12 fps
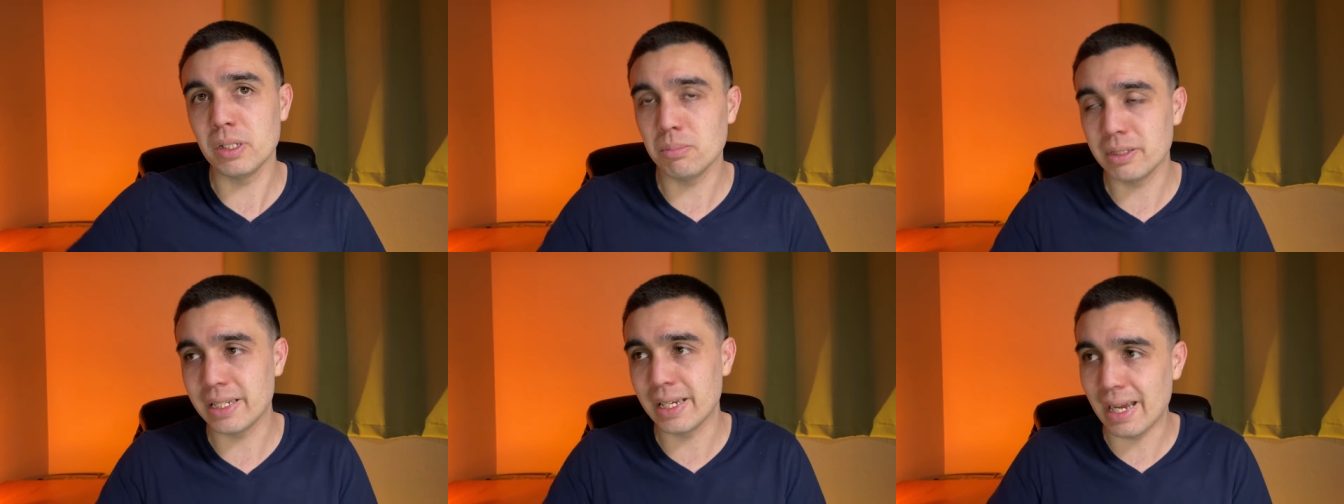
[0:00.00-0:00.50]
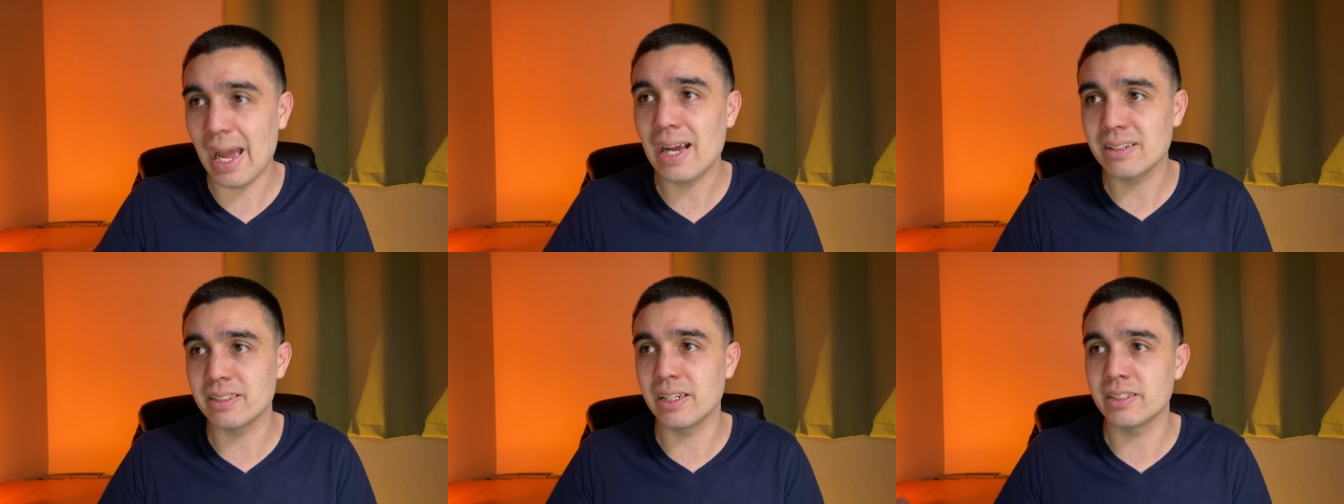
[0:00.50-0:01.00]
able to get
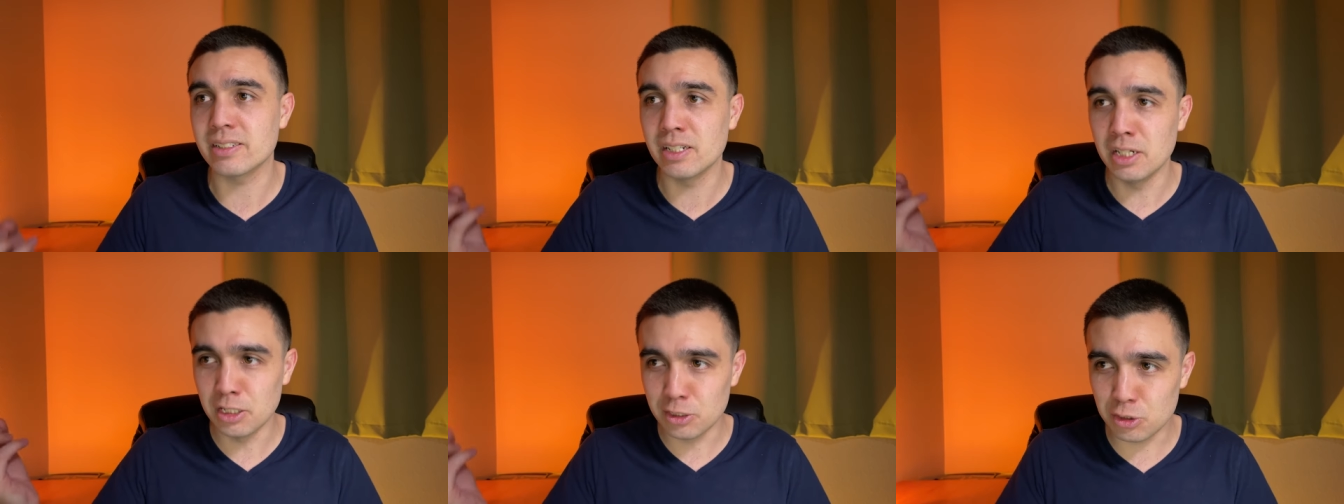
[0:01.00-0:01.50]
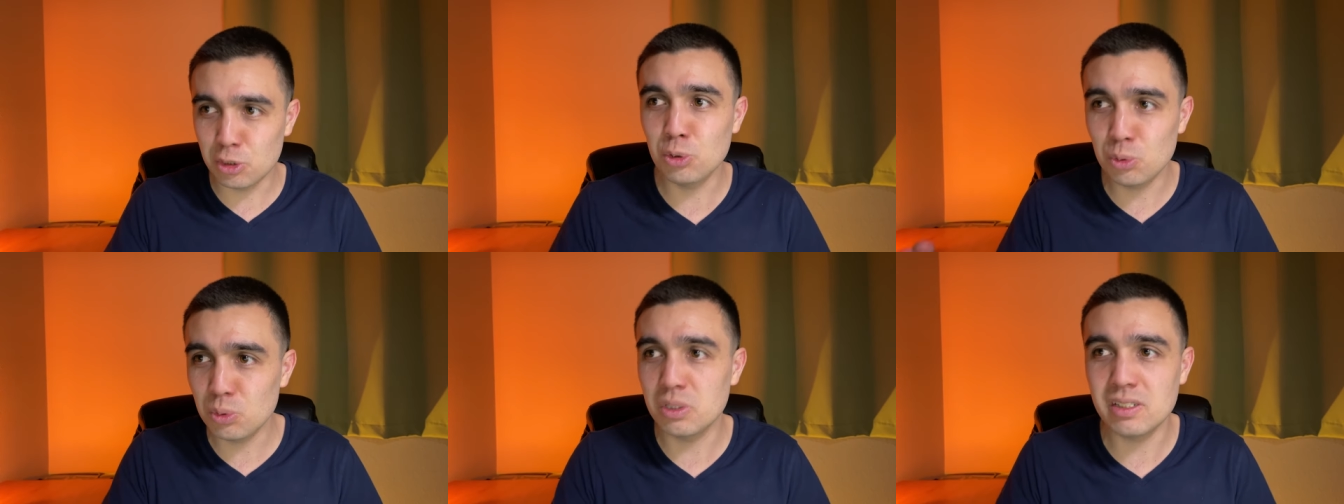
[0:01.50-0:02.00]
access
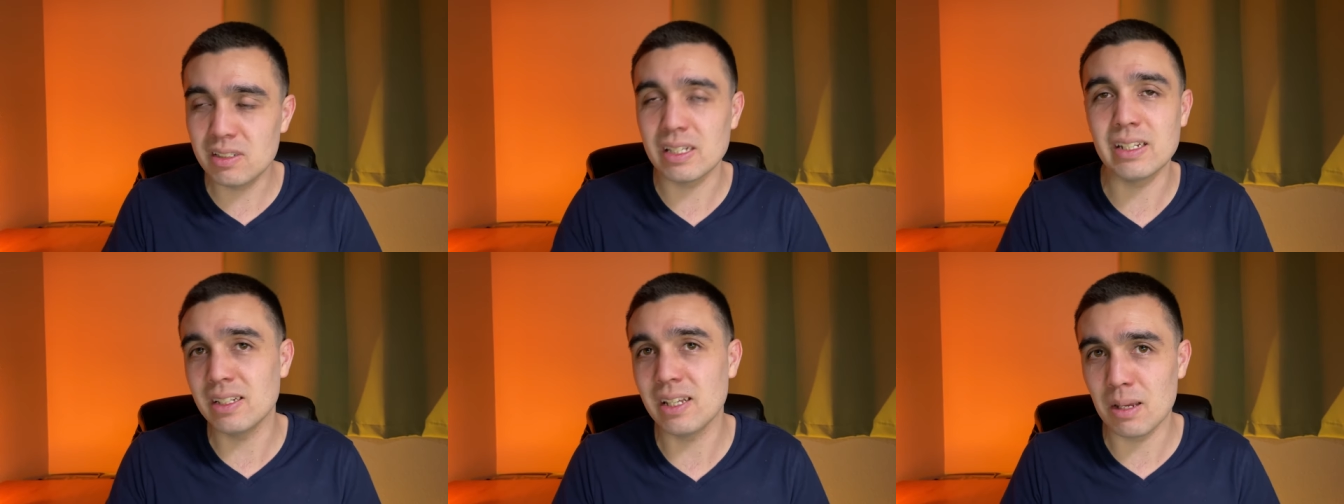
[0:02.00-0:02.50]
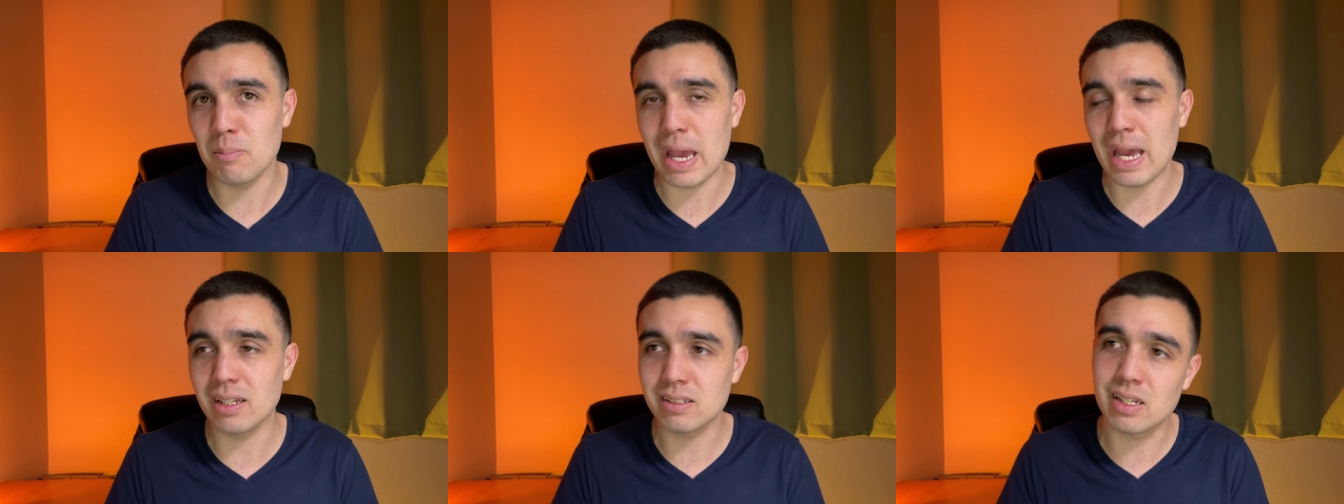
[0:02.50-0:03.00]
to these in-game
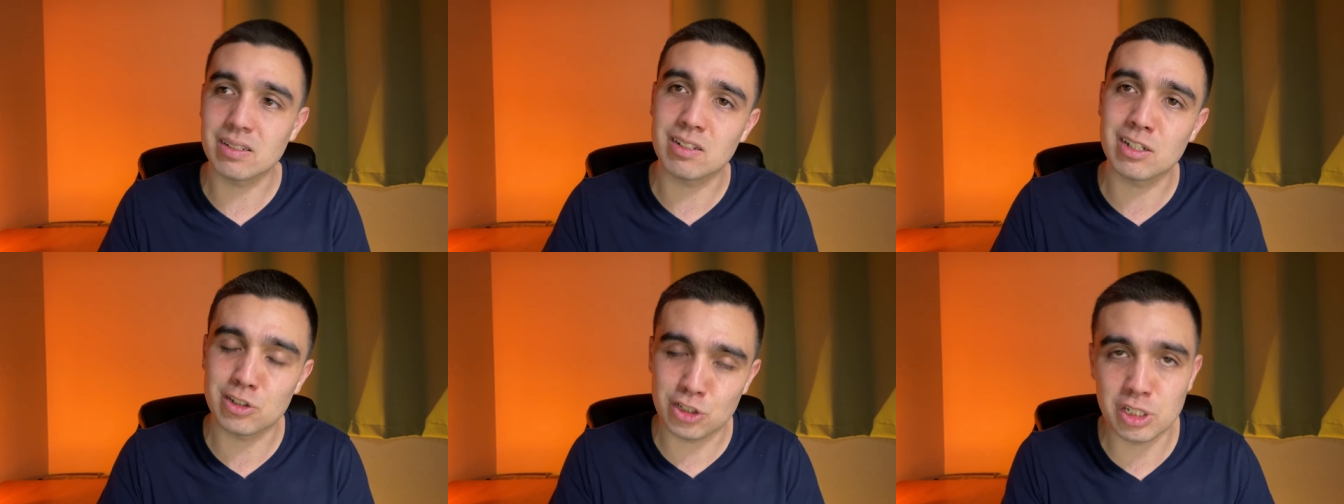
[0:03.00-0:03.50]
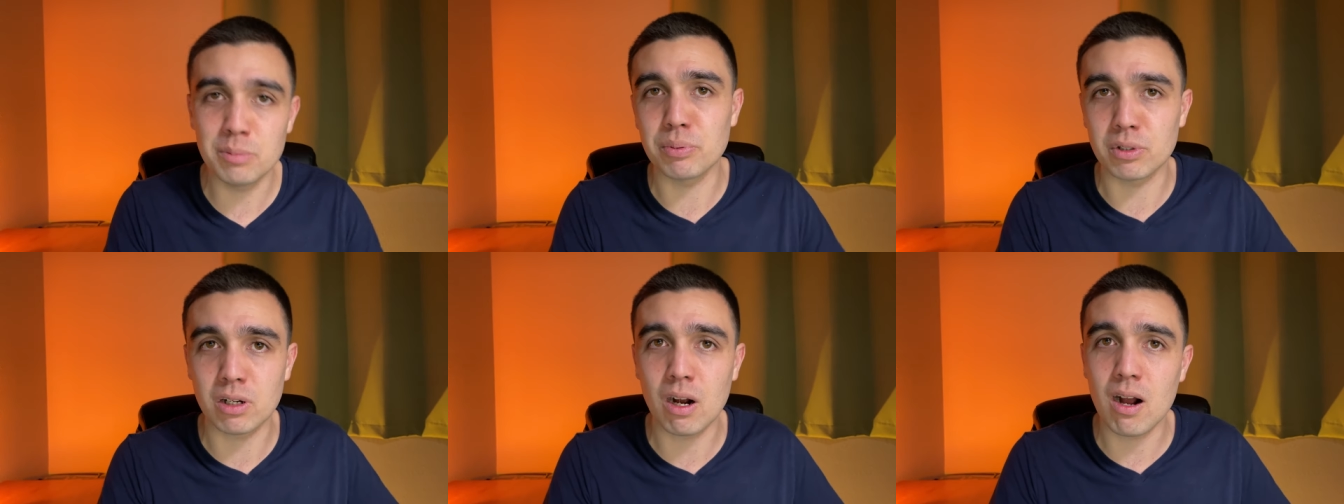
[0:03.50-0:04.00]
assets at a
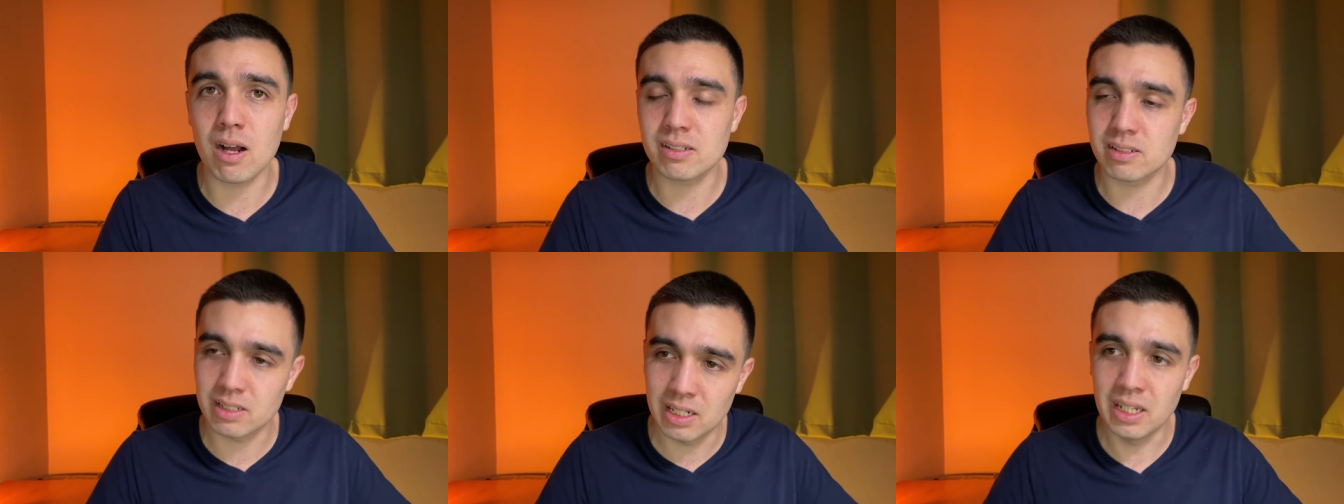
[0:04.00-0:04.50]
cheaper cost